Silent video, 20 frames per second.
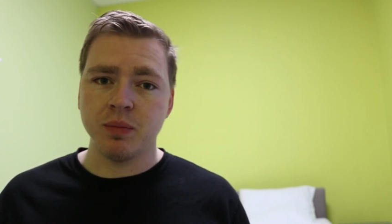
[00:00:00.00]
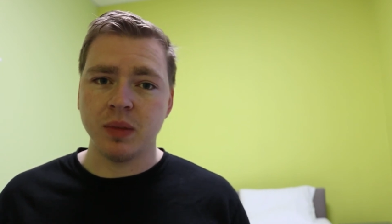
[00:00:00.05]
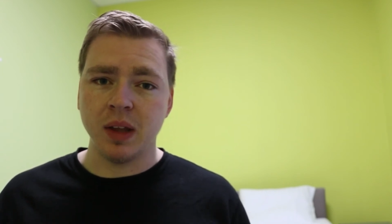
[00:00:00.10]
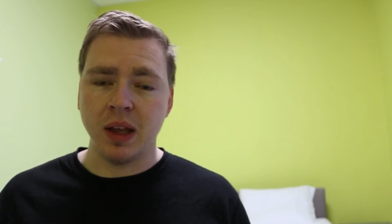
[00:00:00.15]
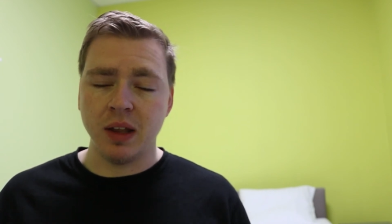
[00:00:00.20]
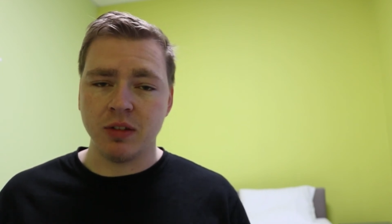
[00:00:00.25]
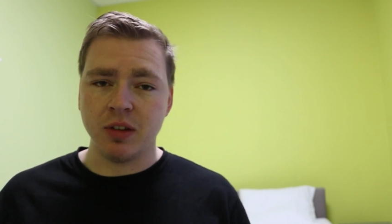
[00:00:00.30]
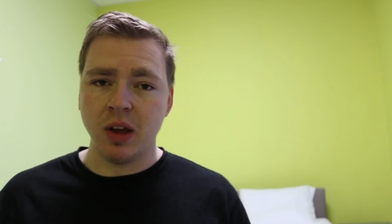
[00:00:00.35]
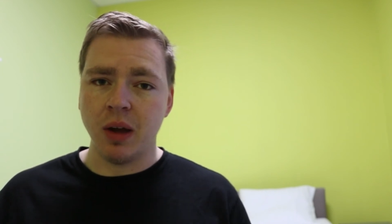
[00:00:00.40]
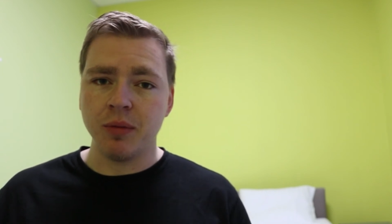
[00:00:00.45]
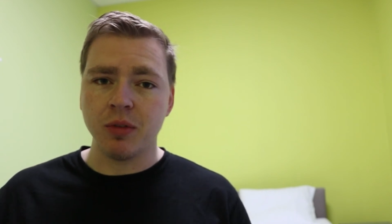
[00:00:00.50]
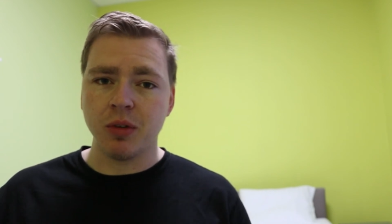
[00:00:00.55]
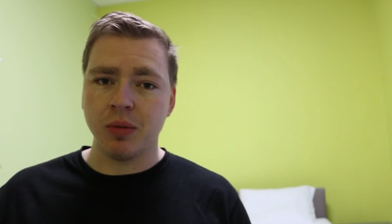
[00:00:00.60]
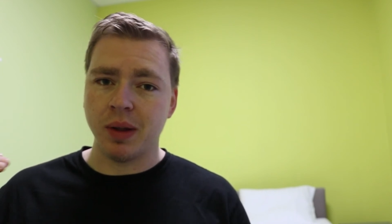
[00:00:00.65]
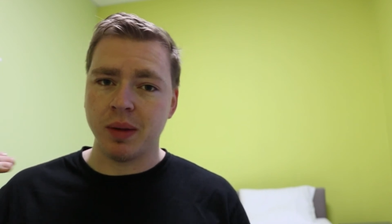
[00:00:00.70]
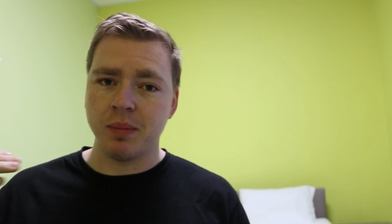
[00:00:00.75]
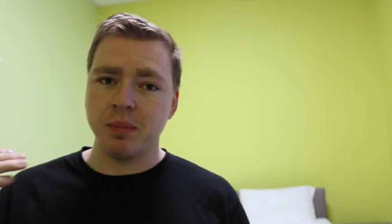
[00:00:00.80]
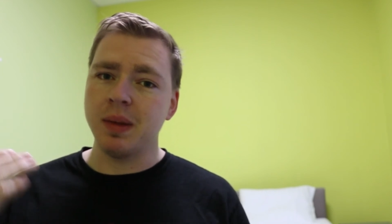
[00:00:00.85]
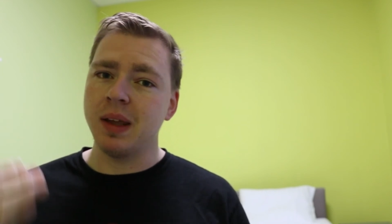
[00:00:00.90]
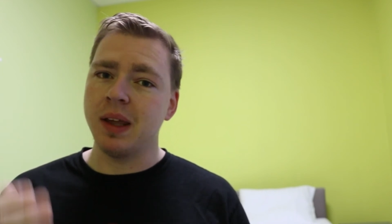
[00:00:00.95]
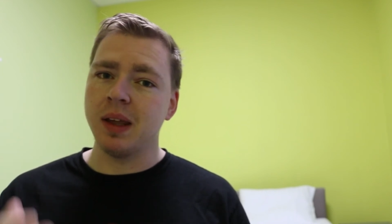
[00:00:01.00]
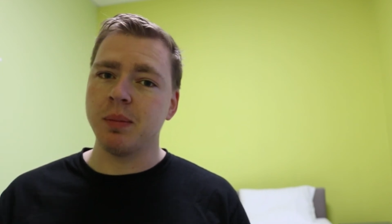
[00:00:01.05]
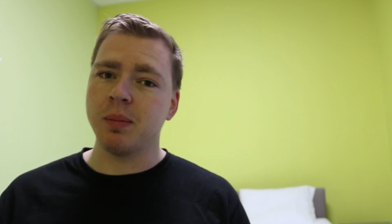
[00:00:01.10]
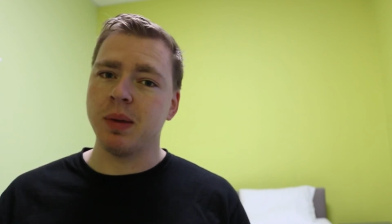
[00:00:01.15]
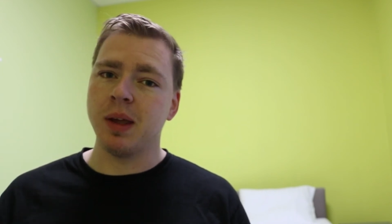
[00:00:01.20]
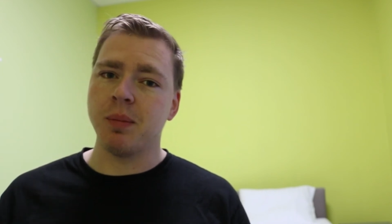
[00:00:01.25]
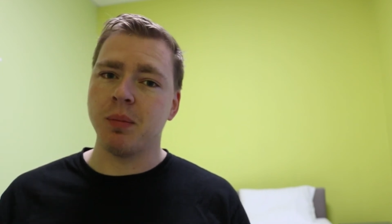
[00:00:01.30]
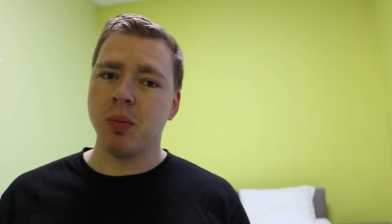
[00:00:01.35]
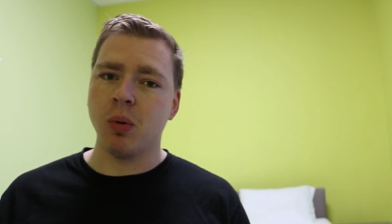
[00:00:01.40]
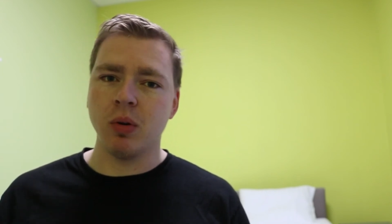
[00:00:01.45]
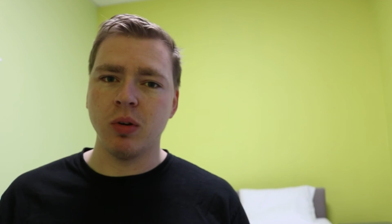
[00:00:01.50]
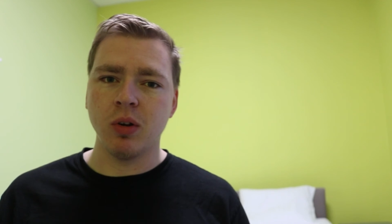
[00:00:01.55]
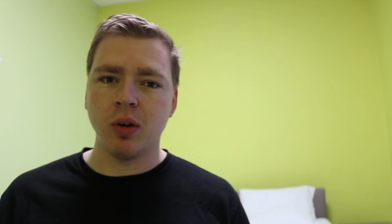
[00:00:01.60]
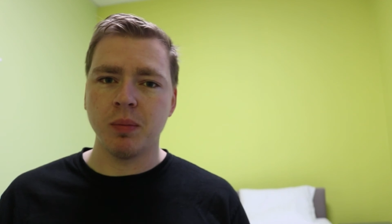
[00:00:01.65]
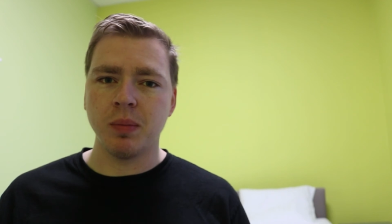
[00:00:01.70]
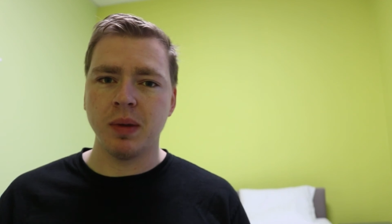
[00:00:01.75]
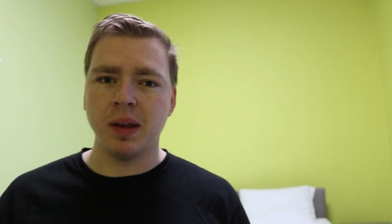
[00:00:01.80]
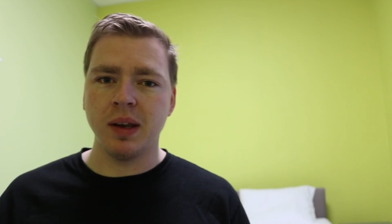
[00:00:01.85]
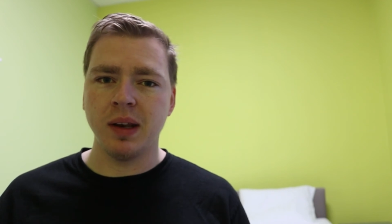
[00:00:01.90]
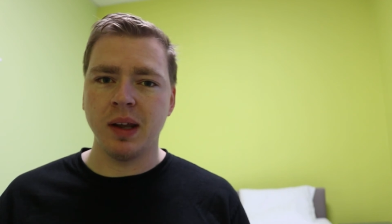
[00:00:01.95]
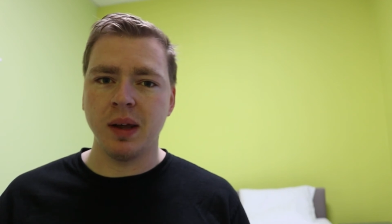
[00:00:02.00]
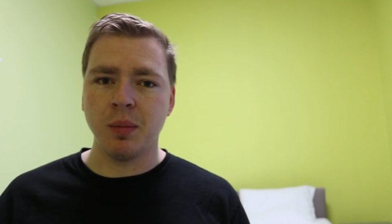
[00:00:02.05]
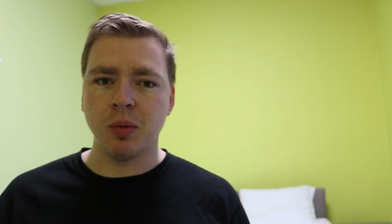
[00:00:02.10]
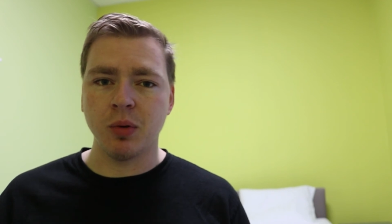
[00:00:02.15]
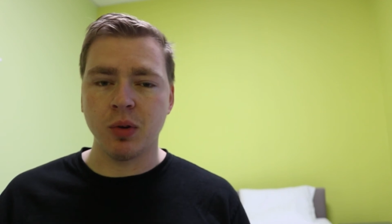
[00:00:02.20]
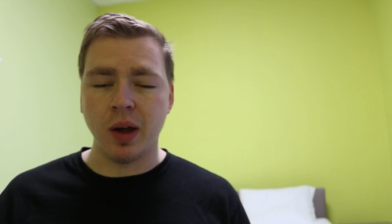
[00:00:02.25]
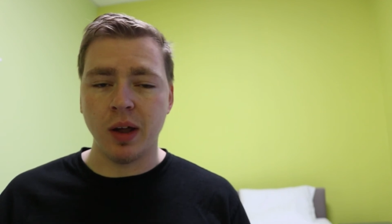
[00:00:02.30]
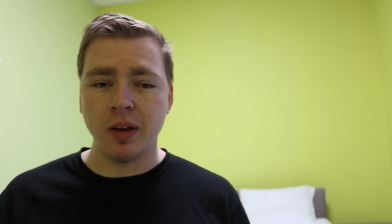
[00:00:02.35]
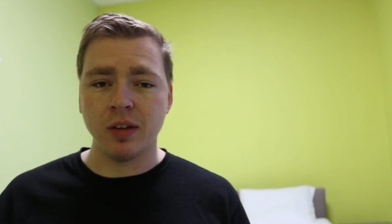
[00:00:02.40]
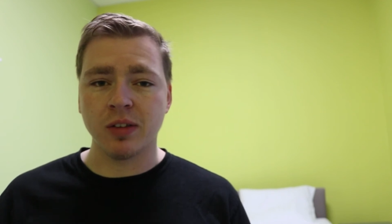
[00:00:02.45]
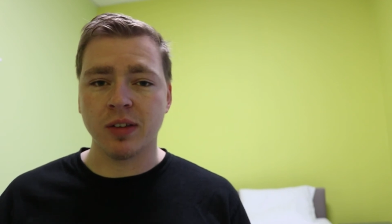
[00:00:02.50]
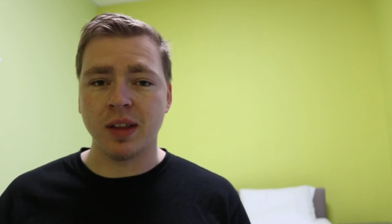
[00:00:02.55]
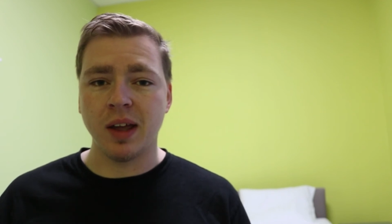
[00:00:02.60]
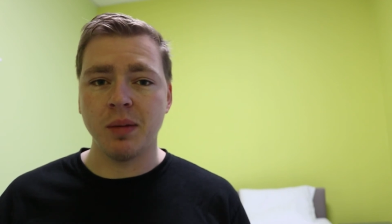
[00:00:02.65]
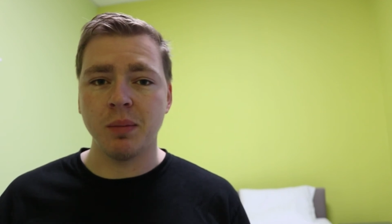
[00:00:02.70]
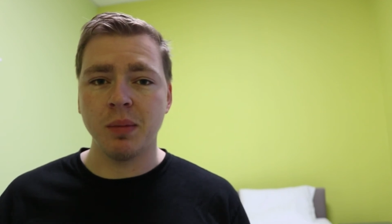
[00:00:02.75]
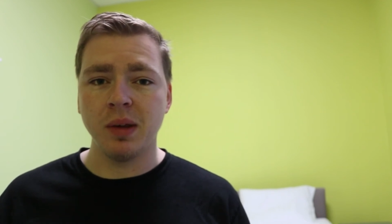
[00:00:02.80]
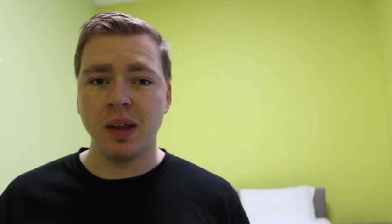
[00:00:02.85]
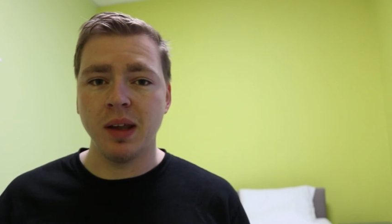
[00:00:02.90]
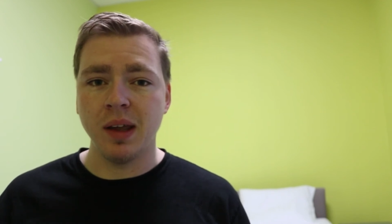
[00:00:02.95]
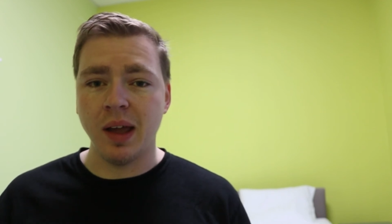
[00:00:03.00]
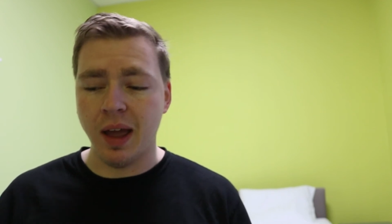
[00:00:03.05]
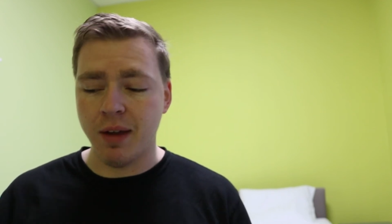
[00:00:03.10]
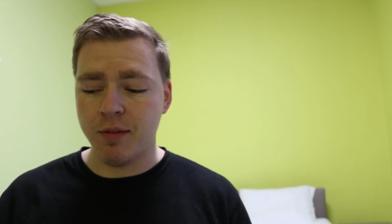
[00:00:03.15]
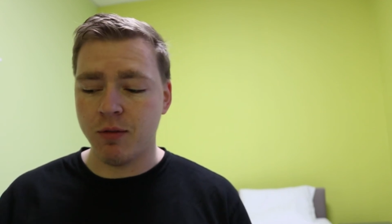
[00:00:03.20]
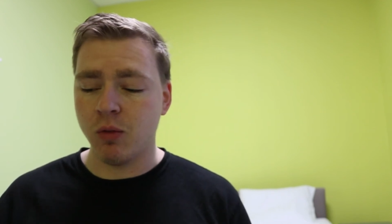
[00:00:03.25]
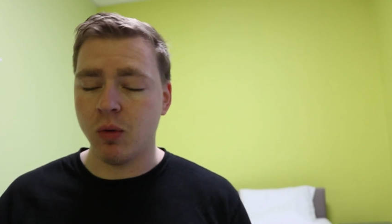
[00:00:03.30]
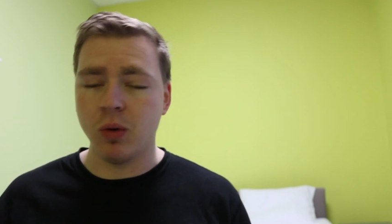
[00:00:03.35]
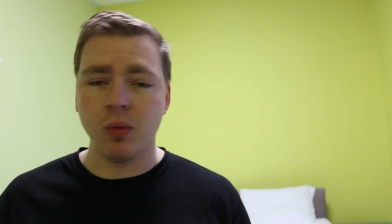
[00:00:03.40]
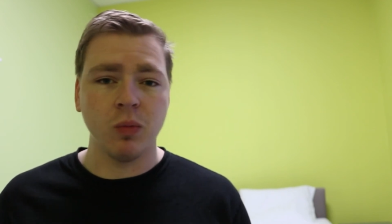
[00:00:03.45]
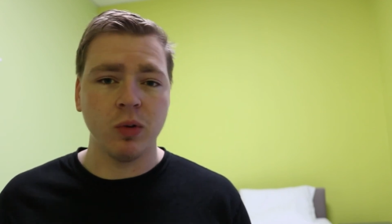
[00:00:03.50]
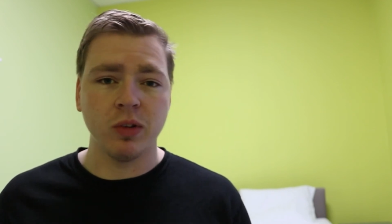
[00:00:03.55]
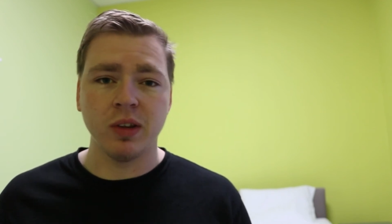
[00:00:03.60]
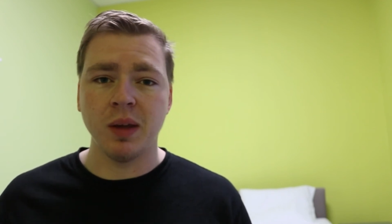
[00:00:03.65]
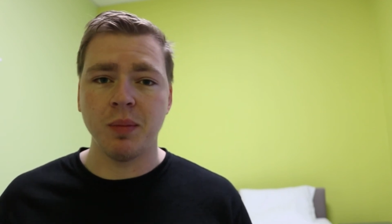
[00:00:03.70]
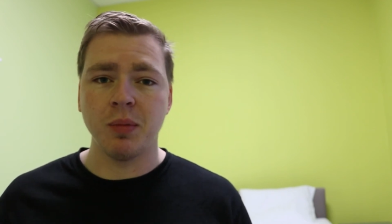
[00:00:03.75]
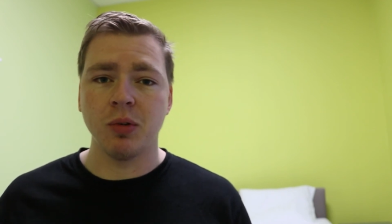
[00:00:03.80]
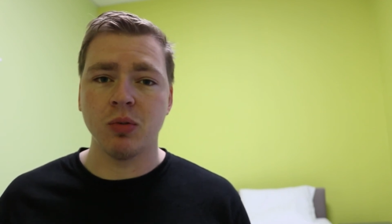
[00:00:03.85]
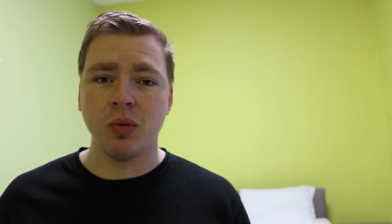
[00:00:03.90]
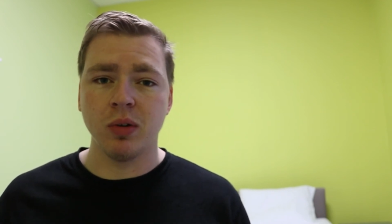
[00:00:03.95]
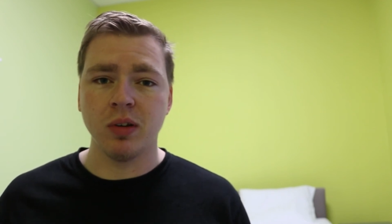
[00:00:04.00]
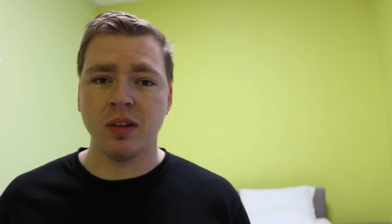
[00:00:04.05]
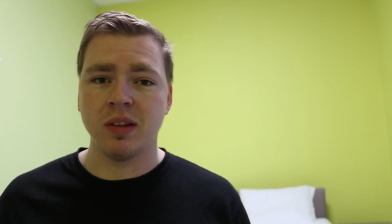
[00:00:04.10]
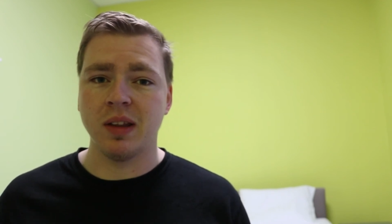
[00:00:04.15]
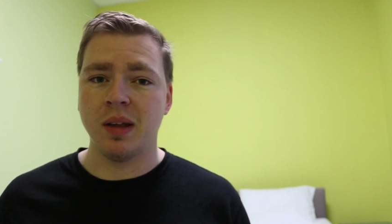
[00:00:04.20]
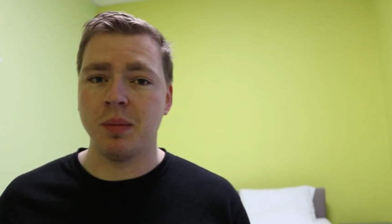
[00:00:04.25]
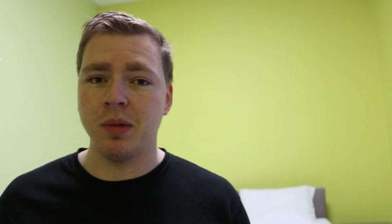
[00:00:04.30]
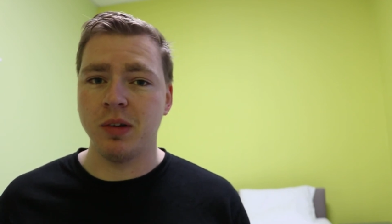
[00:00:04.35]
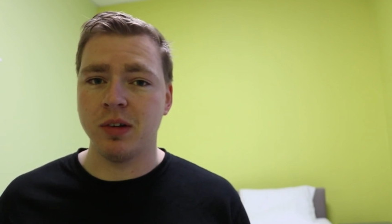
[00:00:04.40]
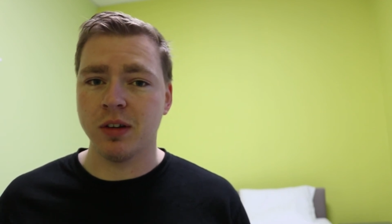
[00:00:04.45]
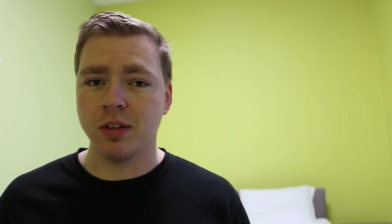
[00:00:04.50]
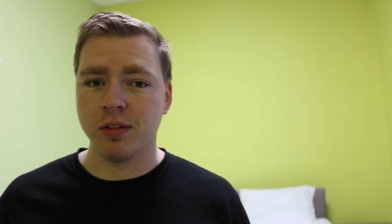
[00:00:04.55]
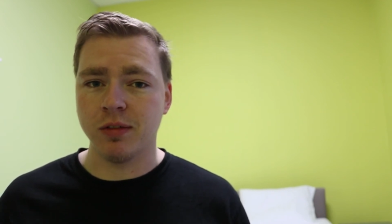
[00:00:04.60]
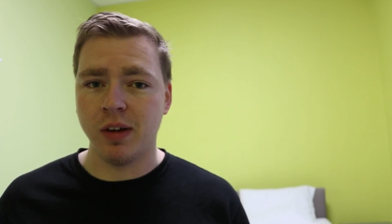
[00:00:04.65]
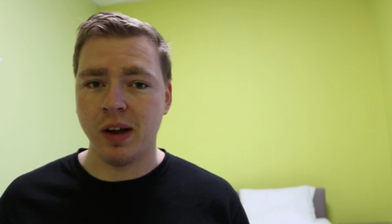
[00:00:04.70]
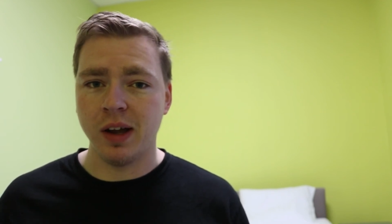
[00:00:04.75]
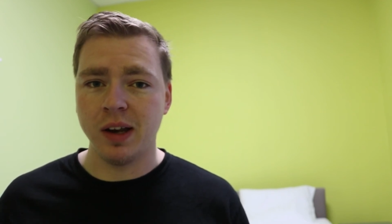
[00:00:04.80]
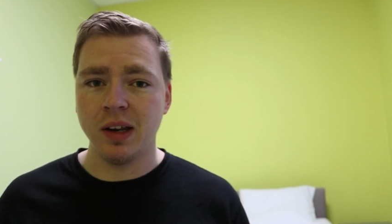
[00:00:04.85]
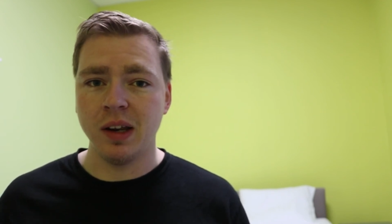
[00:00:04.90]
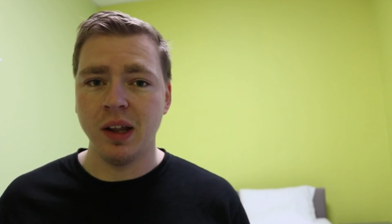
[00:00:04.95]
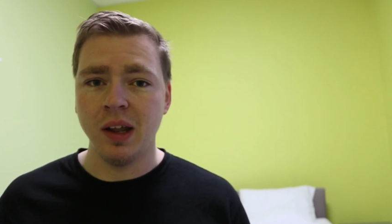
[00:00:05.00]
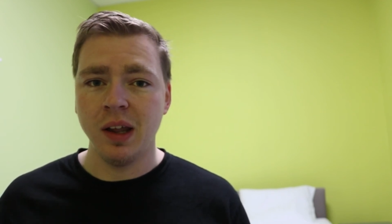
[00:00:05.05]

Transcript: in terms of like meeting people and not being able to understand me. Everyone was able to understand me just fine.